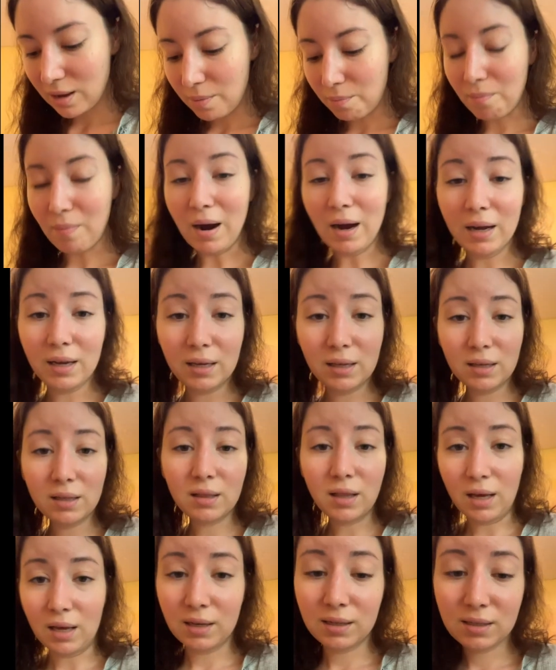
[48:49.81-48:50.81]
My
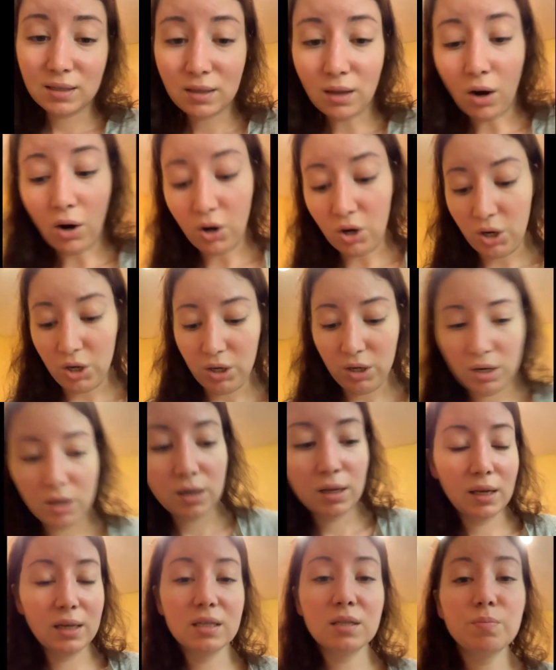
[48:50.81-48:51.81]
legs are
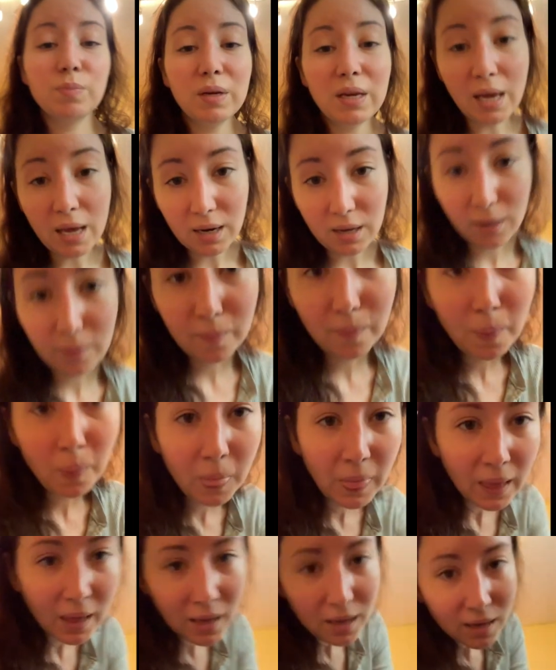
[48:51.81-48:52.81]
like spaghetti.
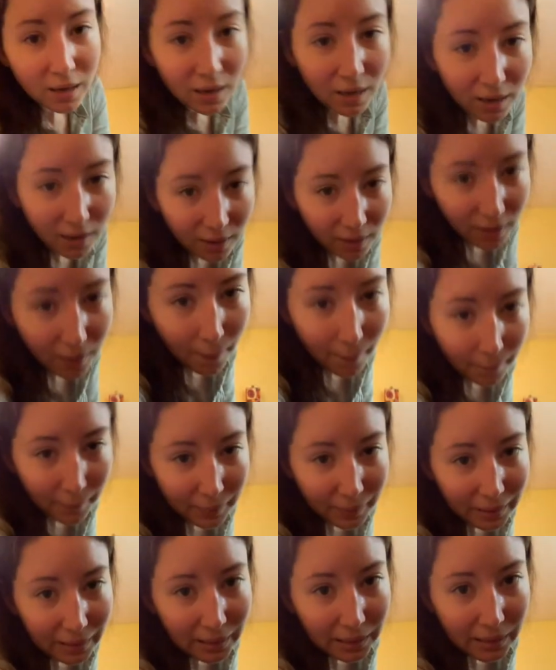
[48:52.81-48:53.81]

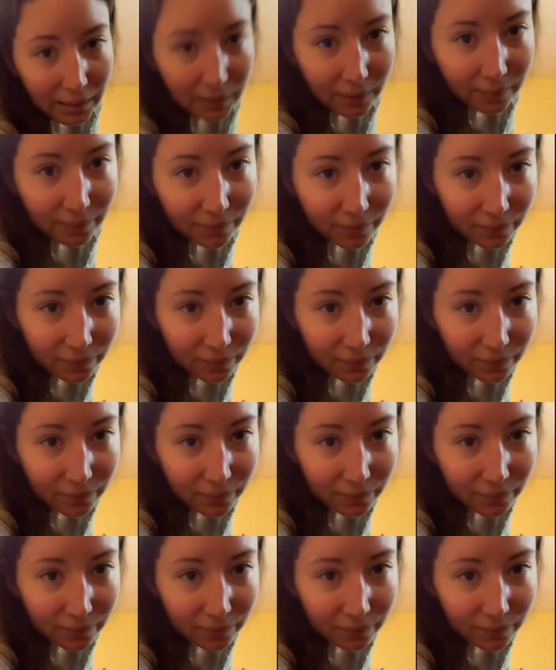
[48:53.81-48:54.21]
Completely.